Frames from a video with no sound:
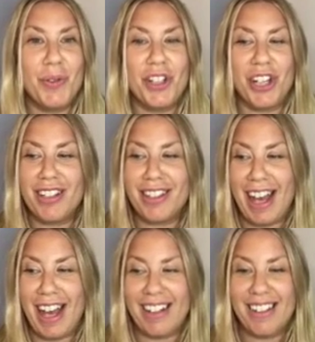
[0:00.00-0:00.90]
just
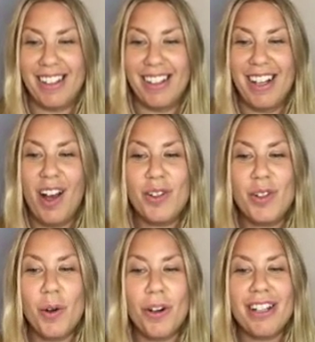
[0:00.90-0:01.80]
that.
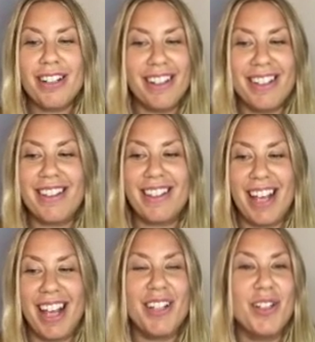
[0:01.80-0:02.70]
Torah doesn't
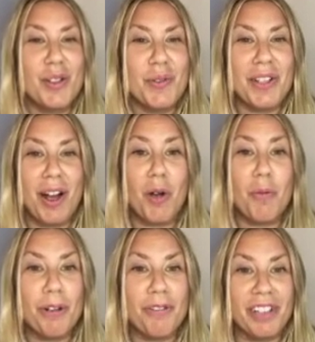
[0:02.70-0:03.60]
say Jews are
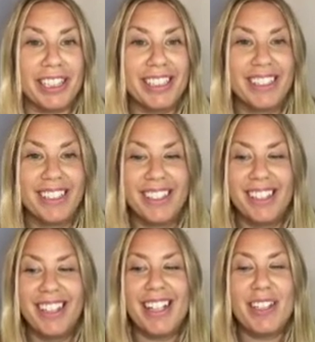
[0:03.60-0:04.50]
perfect.
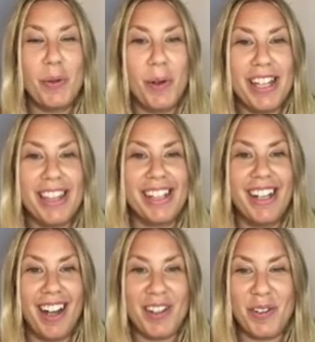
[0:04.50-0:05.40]
It's quite the
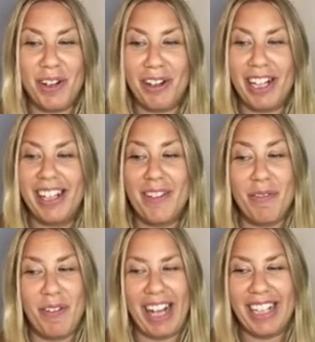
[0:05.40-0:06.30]
contrary, in
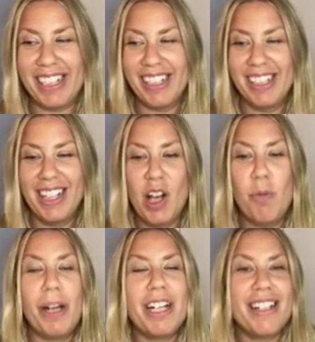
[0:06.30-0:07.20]
fact.
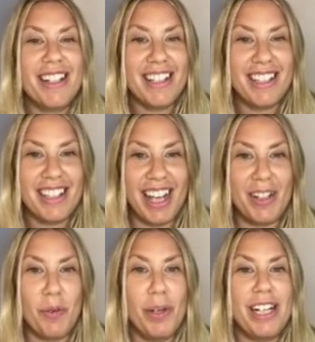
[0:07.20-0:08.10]
But it does say
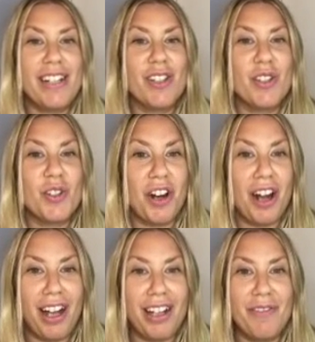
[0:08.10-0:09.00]
we need to
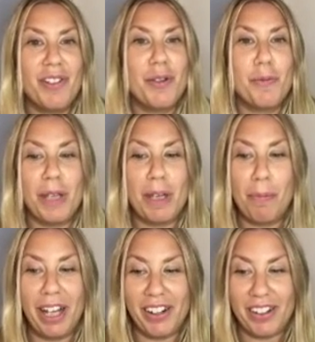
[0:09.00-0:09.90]
strive to be
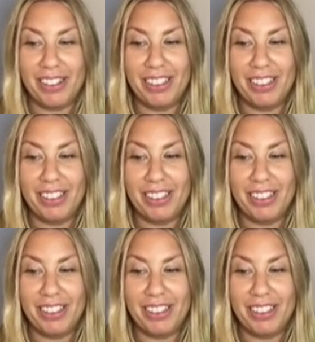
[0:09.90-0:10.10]
better.